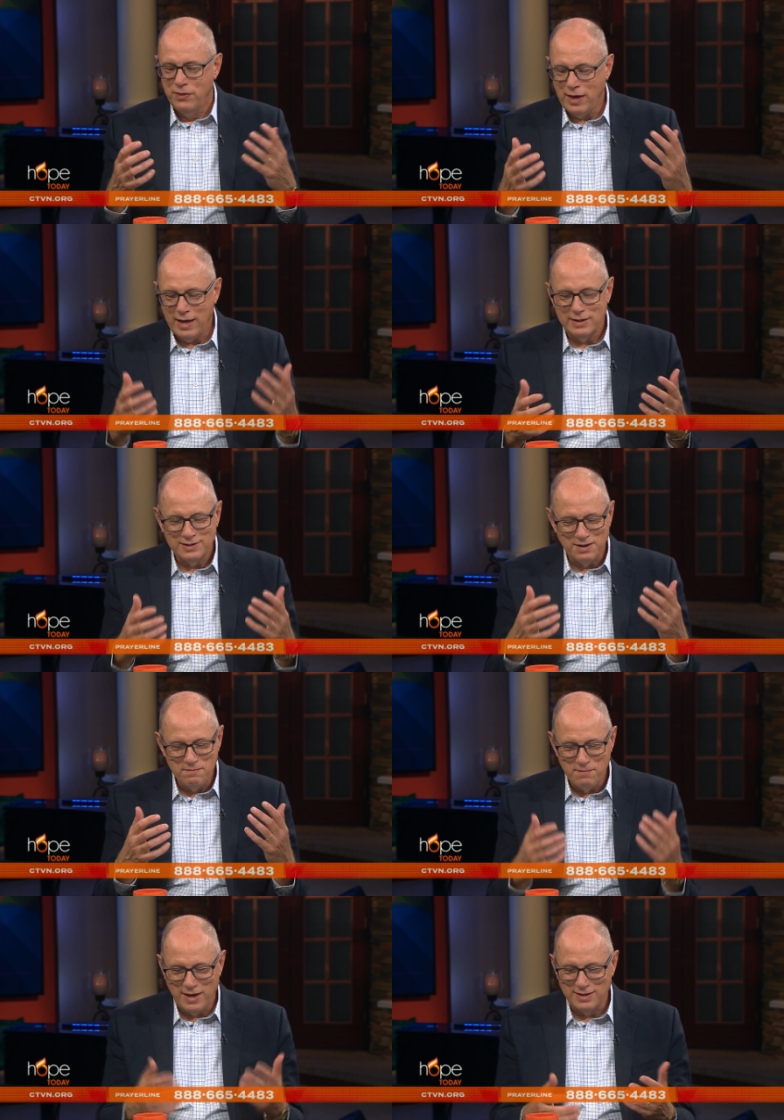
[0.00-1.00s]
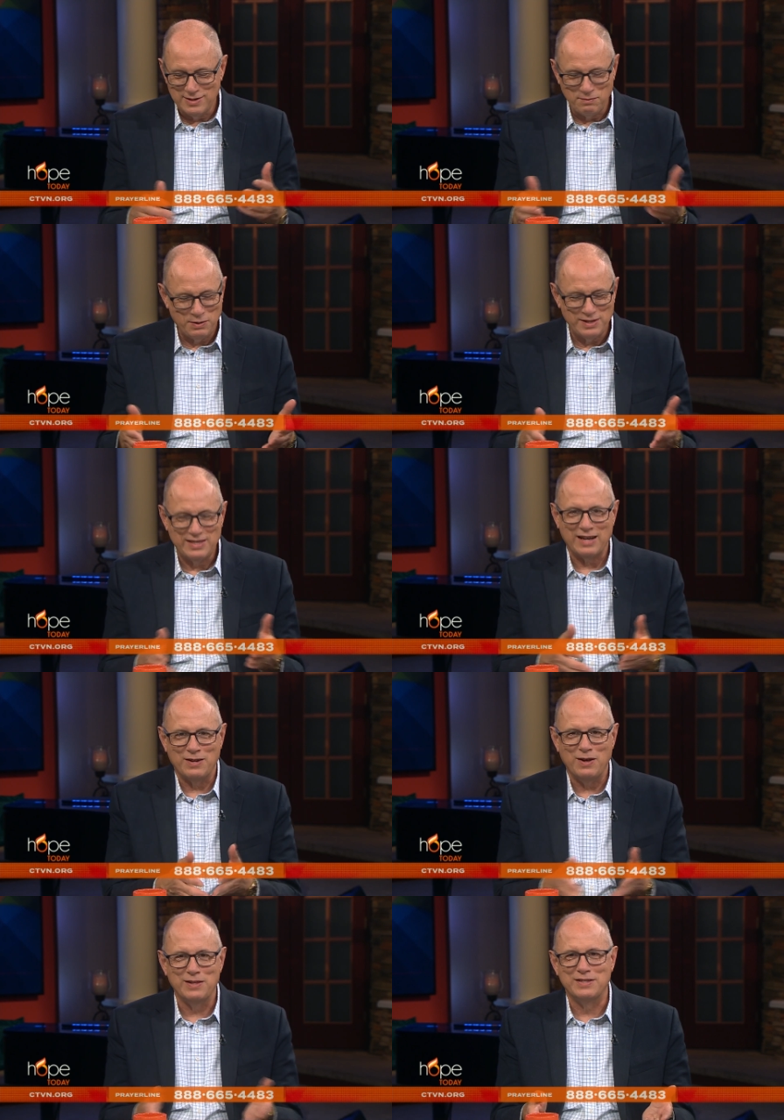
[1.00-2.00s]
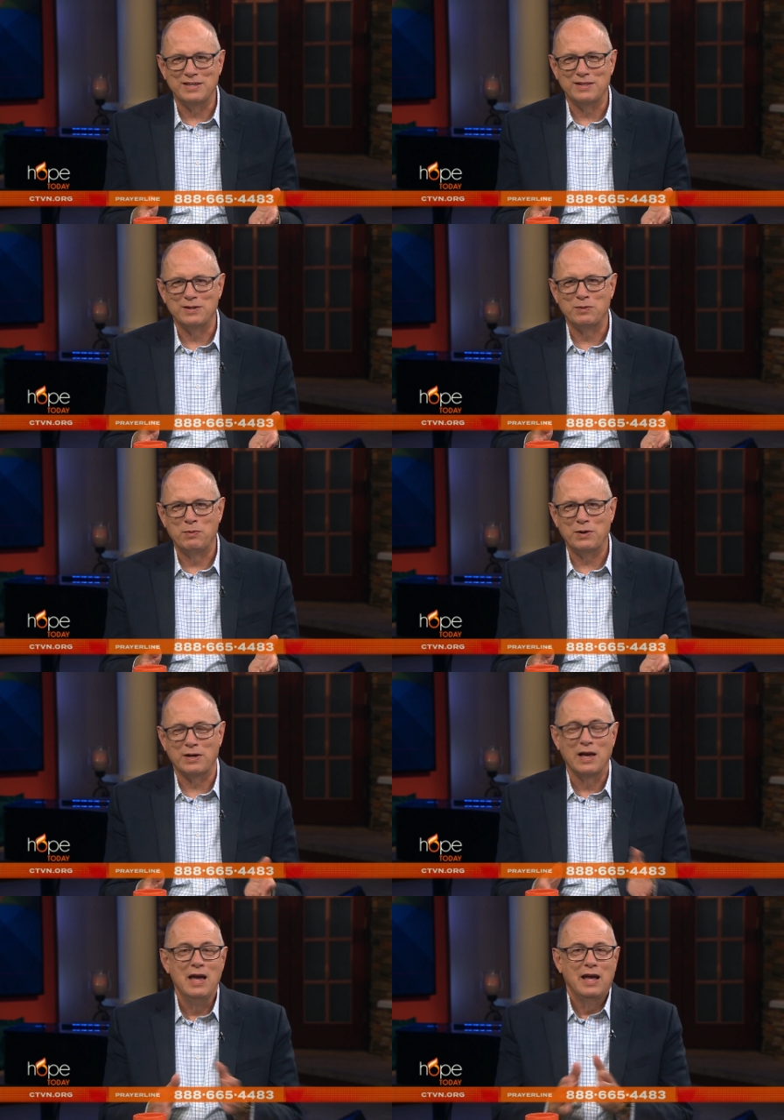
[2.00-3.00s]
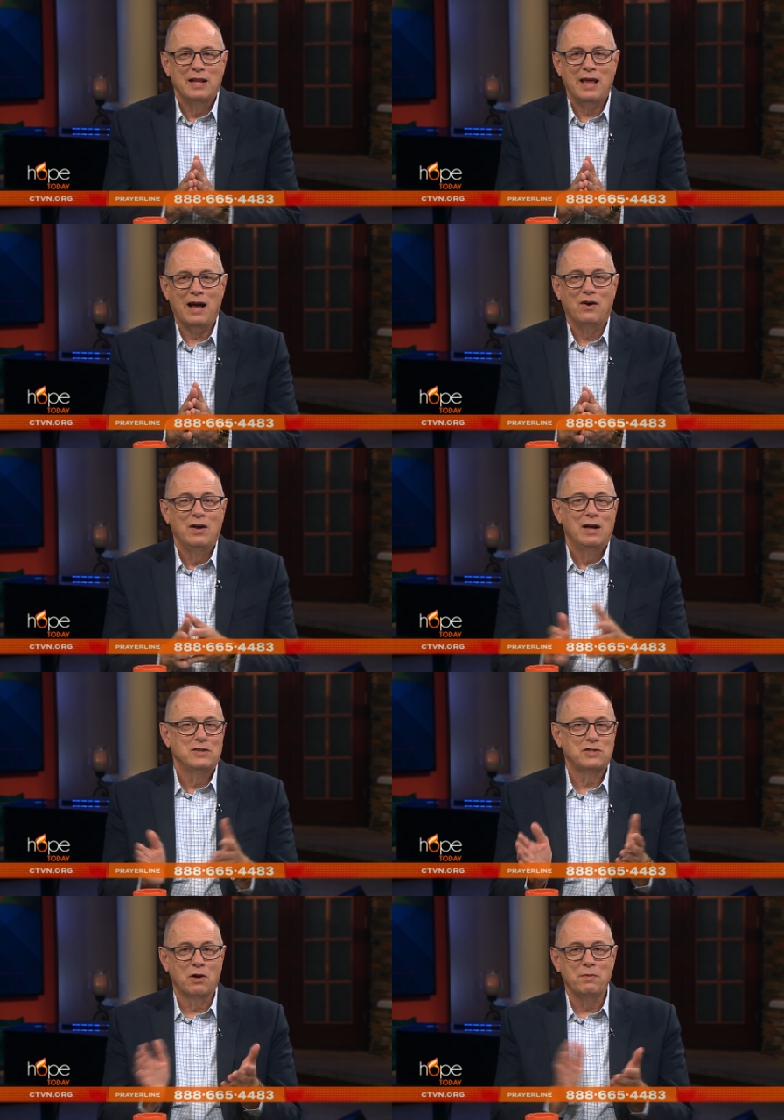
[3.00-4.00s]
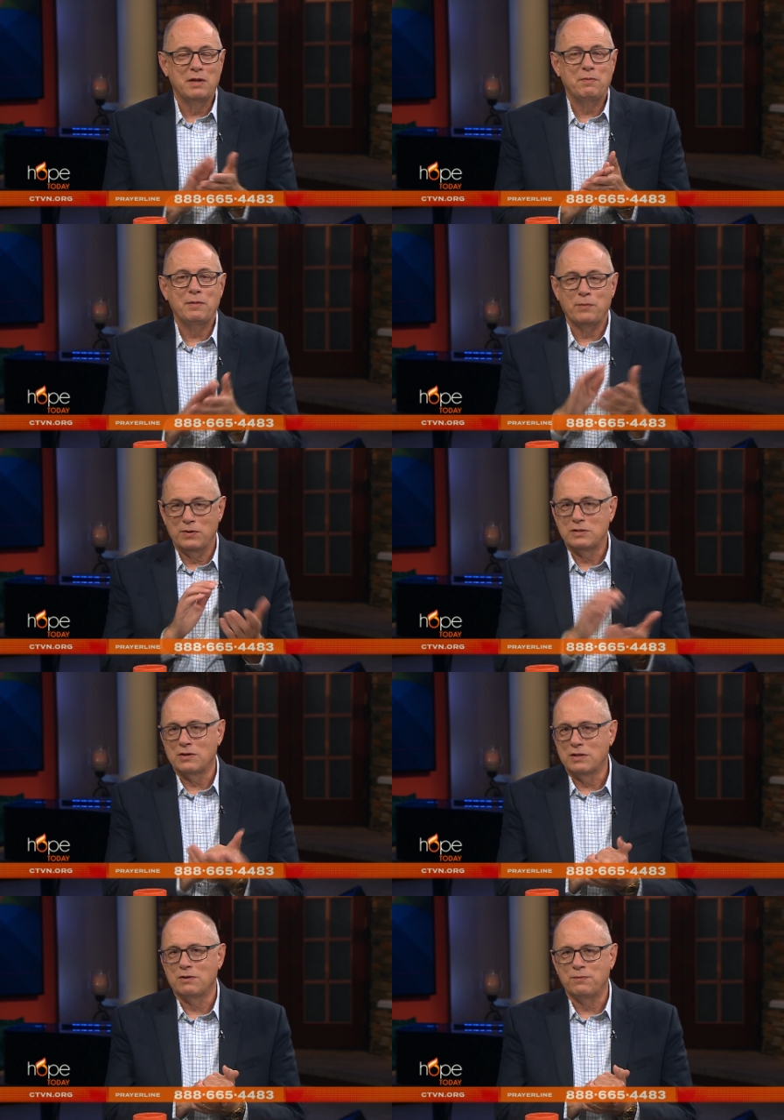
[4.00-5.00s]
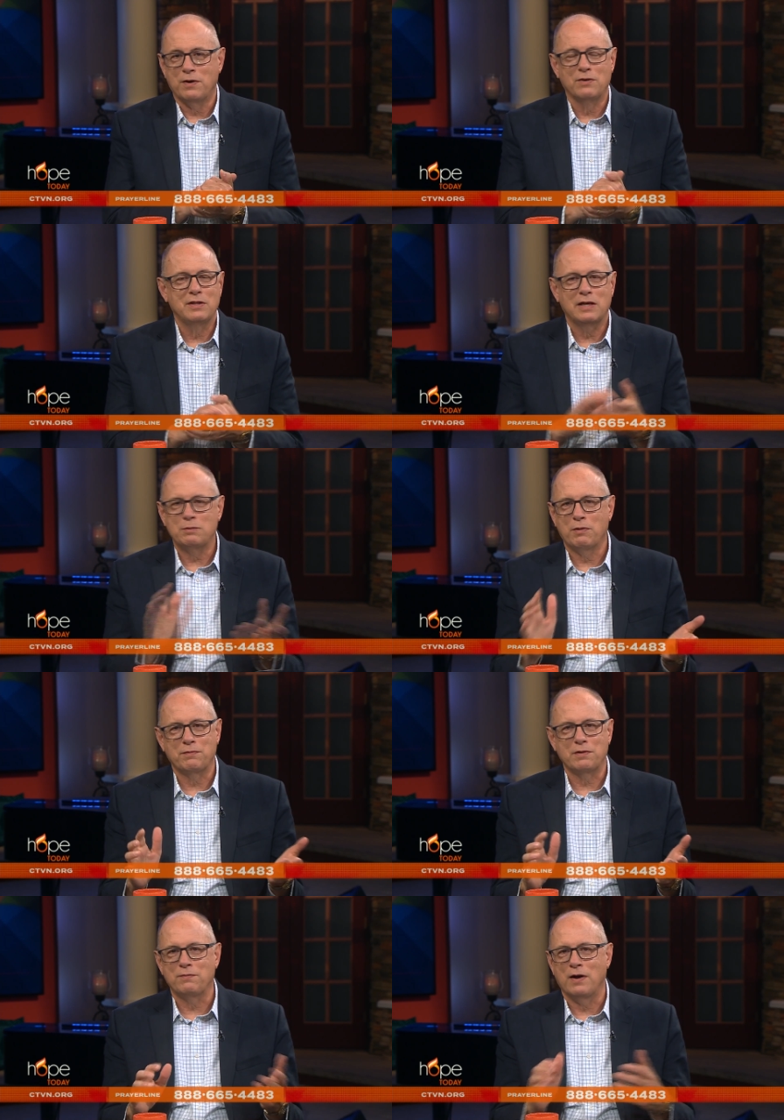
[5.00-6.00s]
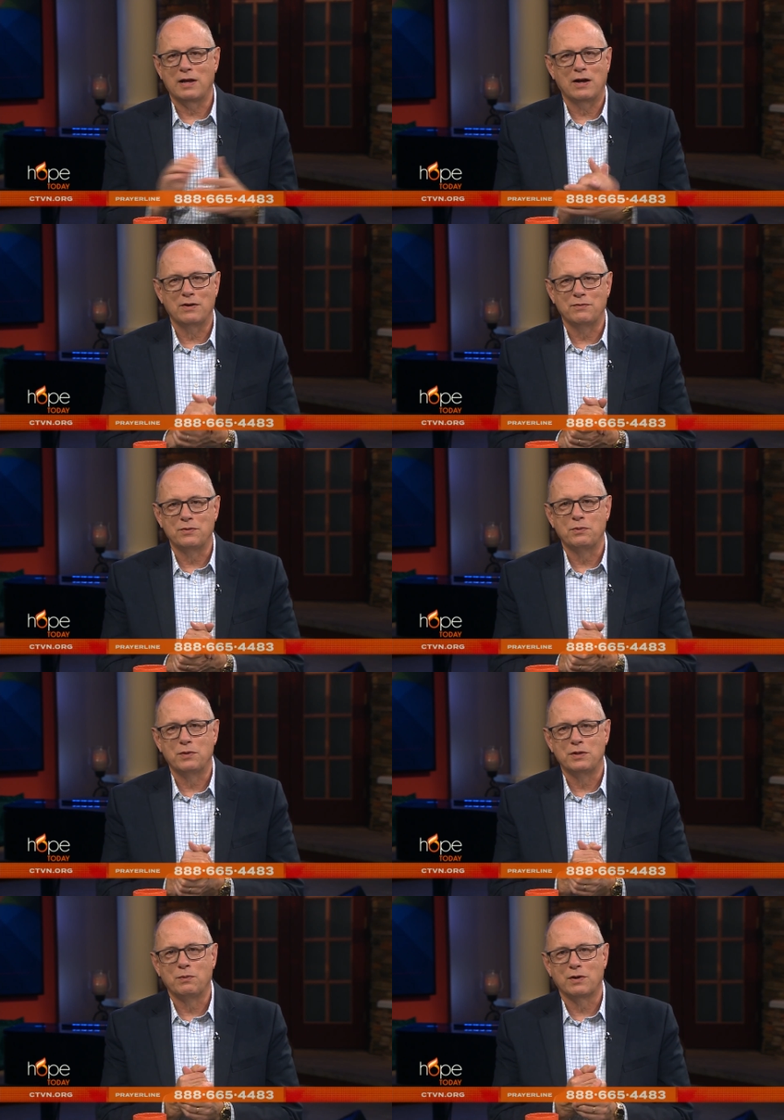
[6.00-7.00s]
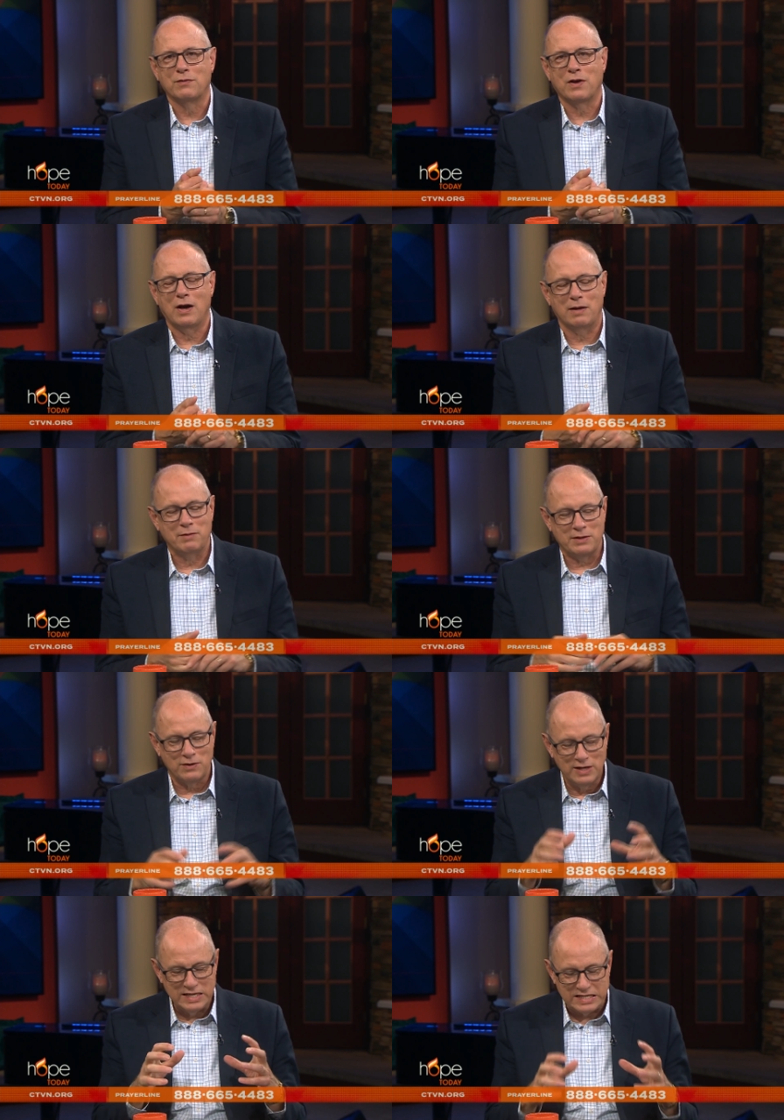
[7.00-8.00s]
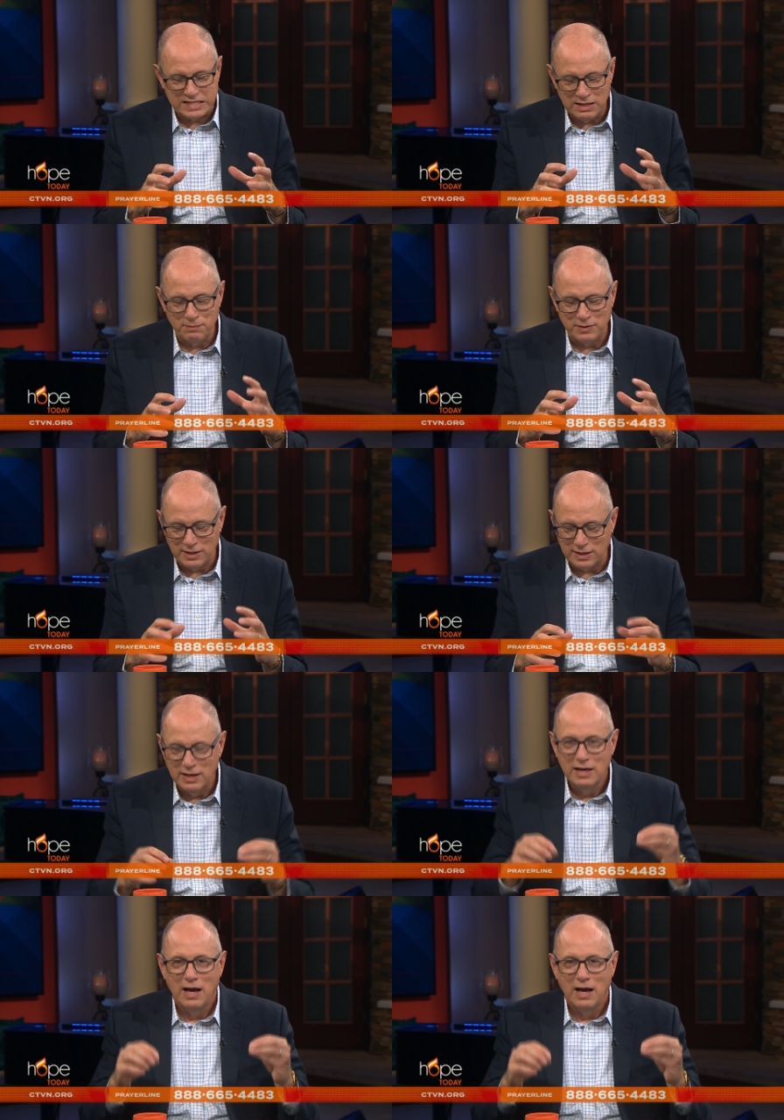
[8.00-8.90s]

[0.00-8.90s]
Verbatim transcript: that is an amazing bit of technology, this book. Now, so many people, it's on their phone, and that's perfectly fine, however you read the Word of God. Amen. But there is something